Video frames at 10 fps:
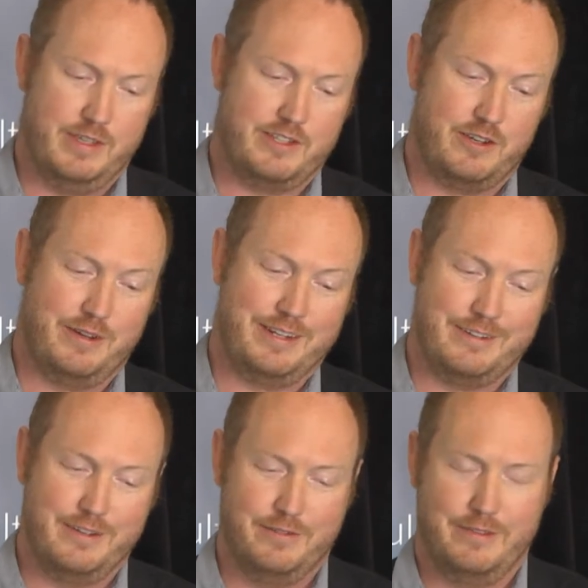So it
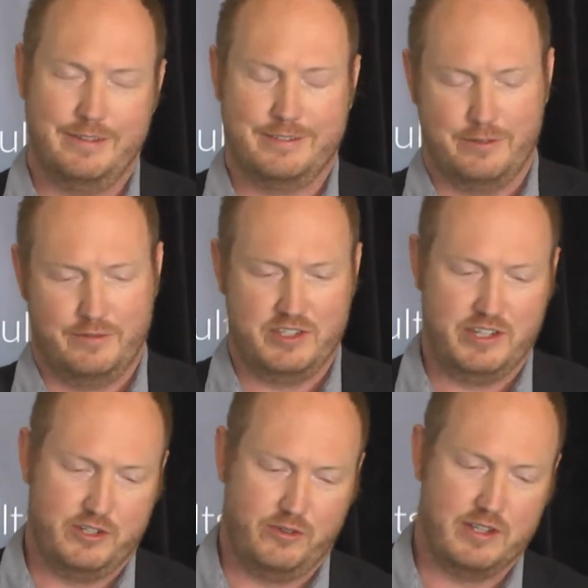kind of sort of
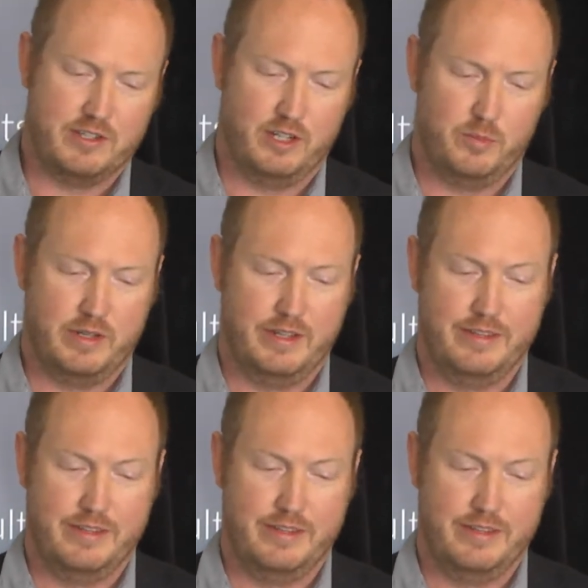disintegrates a little bit,